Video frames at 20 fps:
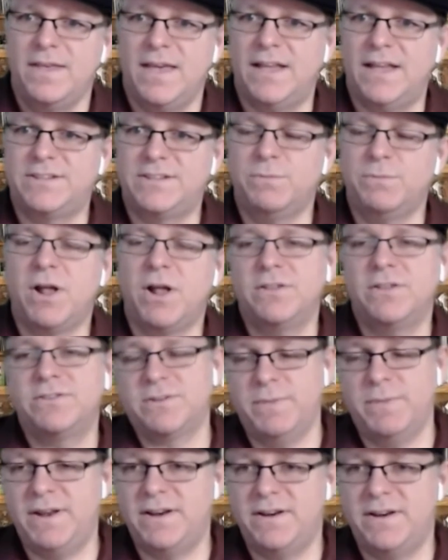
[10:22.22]
Someone
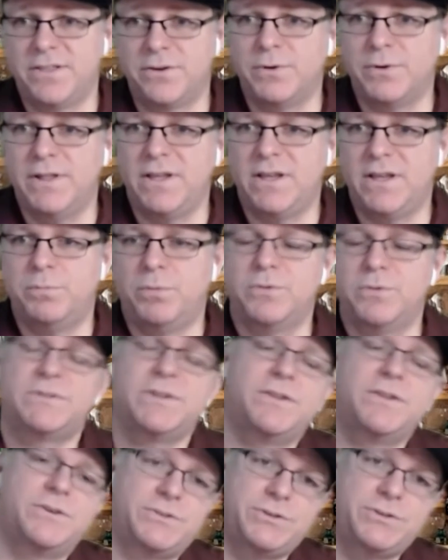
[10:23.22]
also made another really good point.
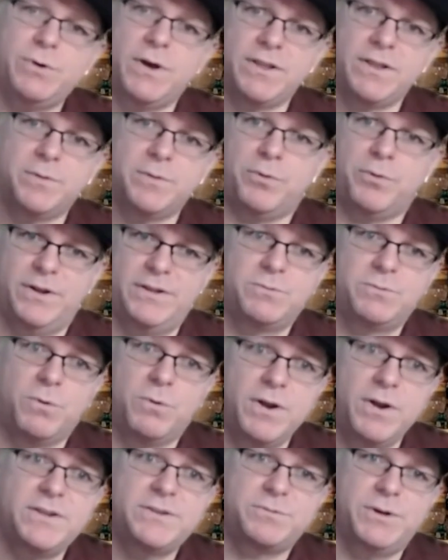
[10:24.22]
So there are two other points.
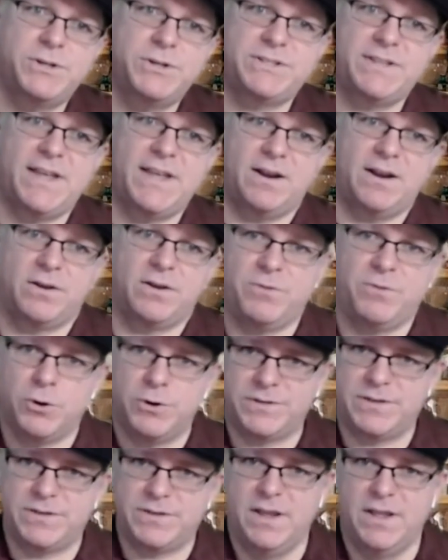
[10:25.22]
One is which that, of
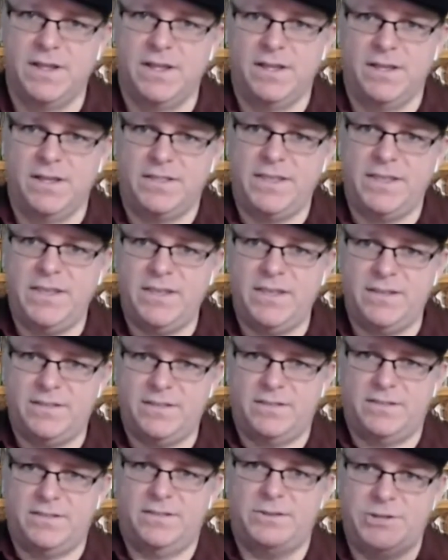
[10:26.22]
course,
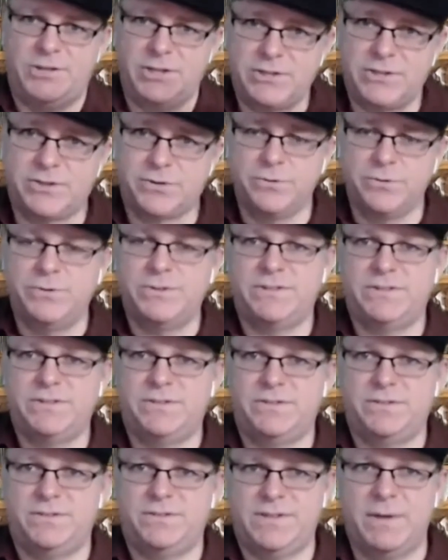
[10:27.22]
just through
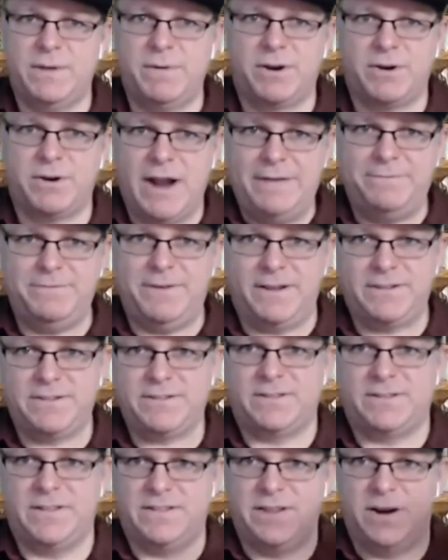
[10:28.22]

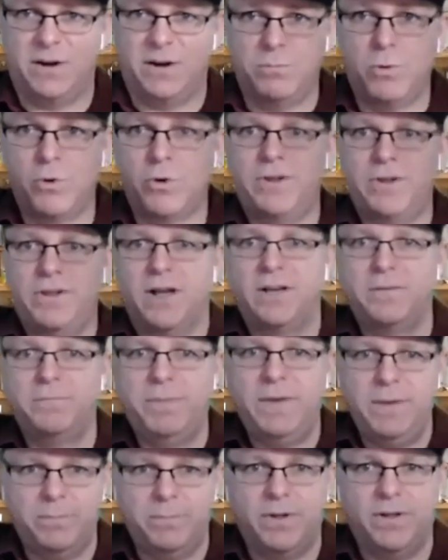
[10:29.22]
demographics, that there are more young
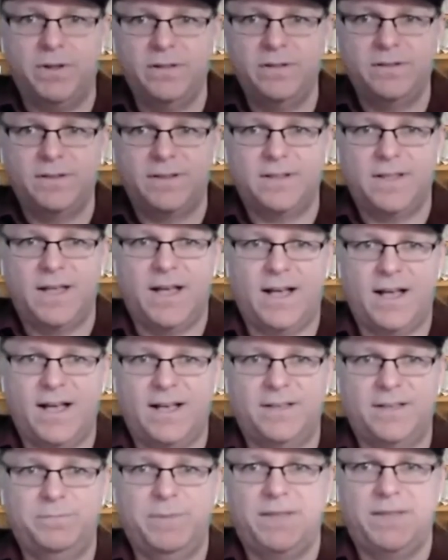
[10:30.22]
people
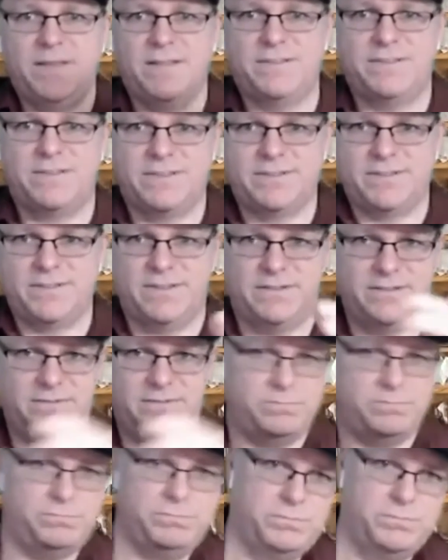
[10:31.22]
because,
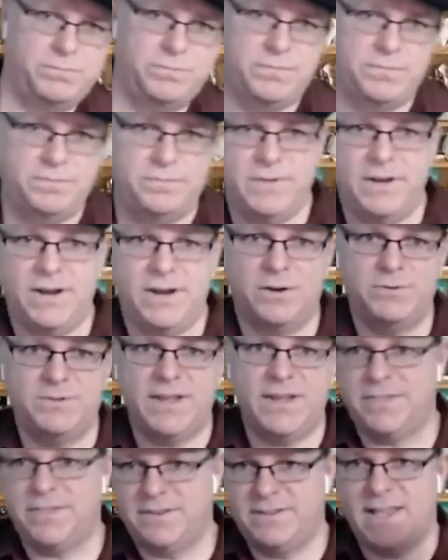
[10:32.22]
you know,
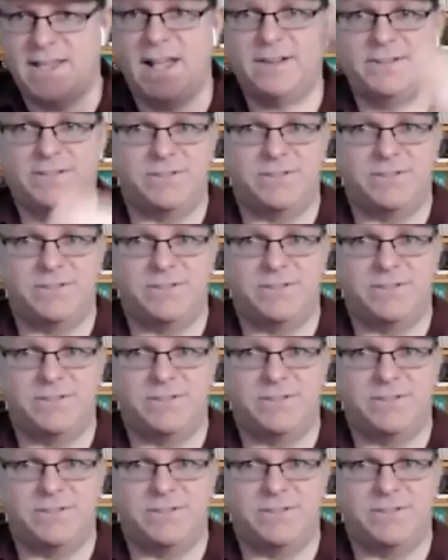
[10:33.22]
death and taxes,